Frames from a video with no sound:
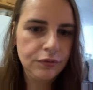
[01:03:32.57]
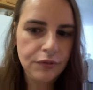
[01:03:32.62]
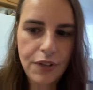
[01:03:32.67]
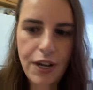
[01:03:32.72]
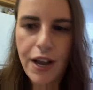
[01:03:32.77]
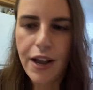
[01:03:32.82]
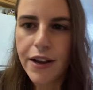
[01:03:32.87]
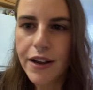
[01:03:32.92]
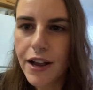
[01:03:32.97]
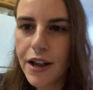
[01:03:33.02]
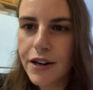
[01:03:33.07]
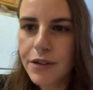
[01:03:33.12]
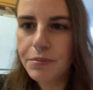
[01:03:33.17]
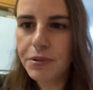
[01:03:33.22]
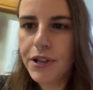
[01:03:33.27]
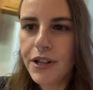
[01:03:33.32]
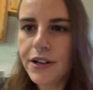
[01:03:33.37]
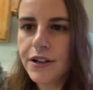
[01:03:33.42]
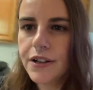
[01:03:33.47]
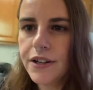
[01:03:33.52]
I gotta
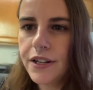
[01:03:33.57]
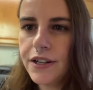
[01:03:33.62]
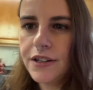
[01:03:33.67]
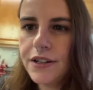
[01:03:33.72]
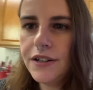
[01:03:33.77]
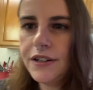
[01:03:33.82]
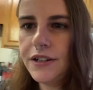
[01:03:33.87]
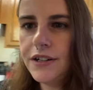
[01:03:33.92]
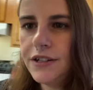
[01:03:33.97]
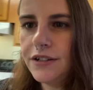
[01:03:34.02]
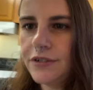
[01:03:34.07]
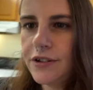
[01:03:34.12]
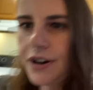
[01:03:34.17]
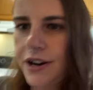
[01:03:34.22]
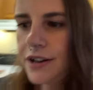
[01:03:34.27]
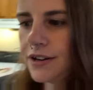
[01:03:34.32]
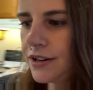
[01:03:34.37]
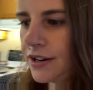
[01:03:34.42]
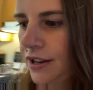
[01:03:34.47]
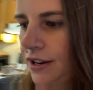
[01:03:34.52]
plug it in
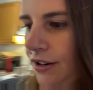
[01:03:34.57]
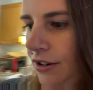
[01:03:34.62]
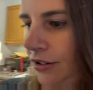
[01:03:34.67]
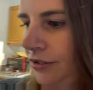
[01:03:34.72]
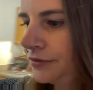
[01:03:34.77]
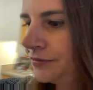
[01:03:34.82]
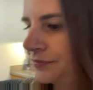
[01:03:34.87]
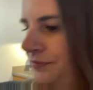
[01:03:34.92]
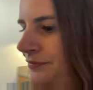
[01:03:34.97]
right now.